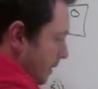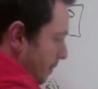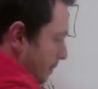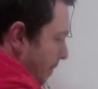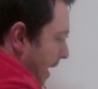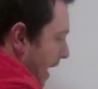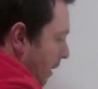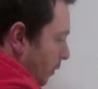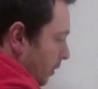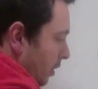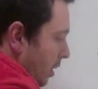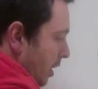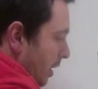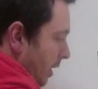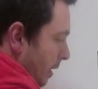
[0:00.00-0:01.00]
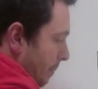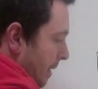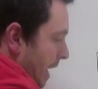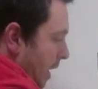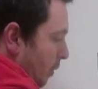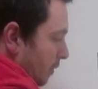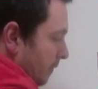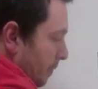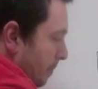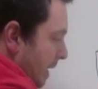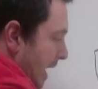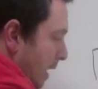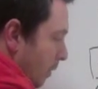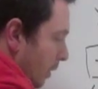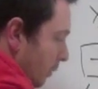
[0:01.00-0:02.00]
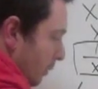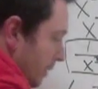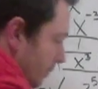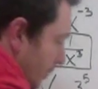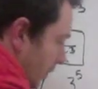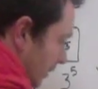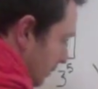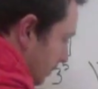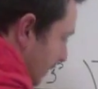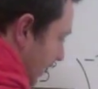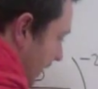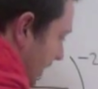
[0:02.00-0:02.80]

Power law, a power of a power, we multiply,